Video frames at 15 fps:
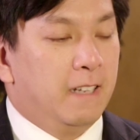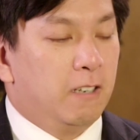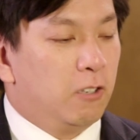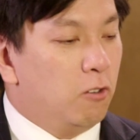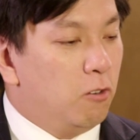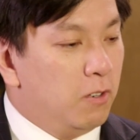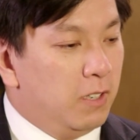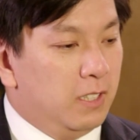They're
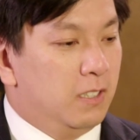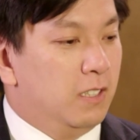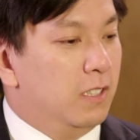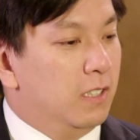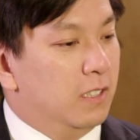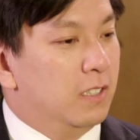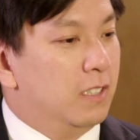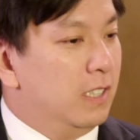going
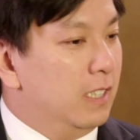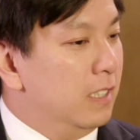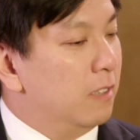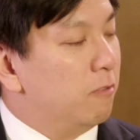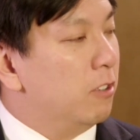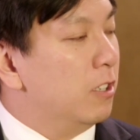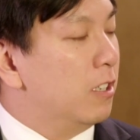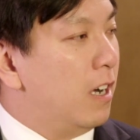to see
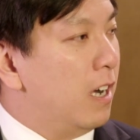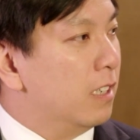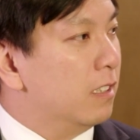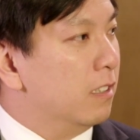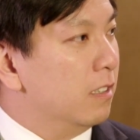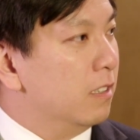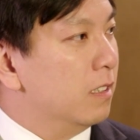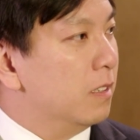different
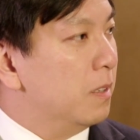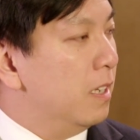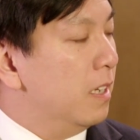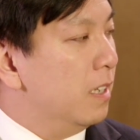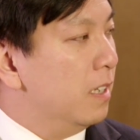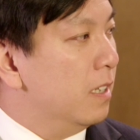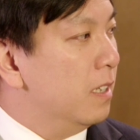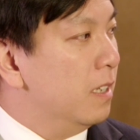doctors,
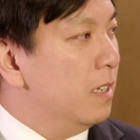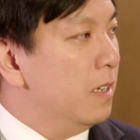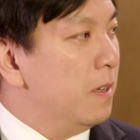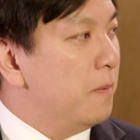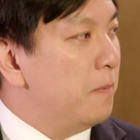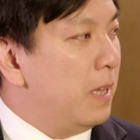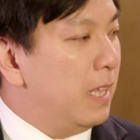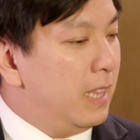and
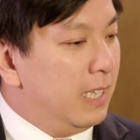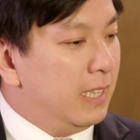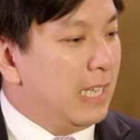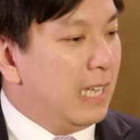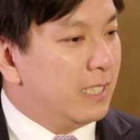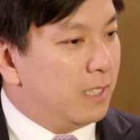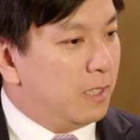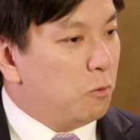I think
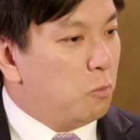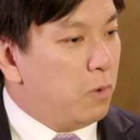that's the